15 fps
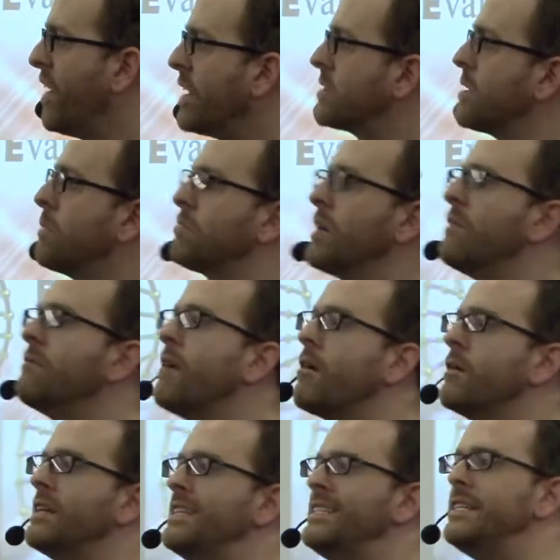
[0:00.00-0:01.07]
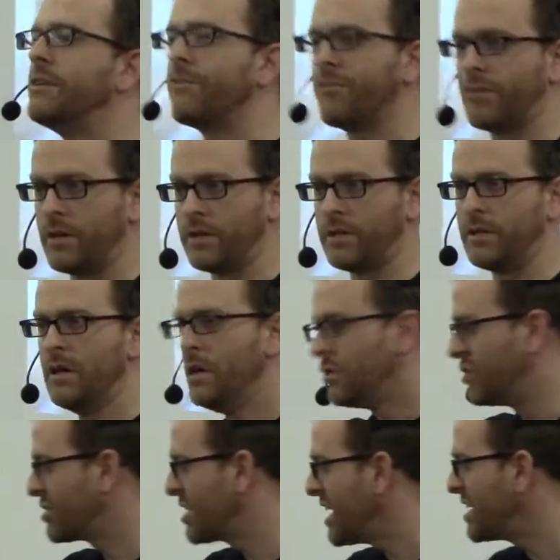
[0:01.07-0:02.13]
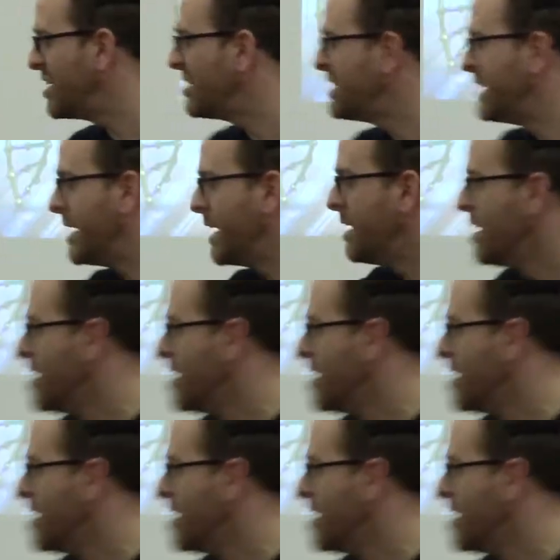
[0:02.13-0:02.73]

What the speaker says: think something very different. Just like you did,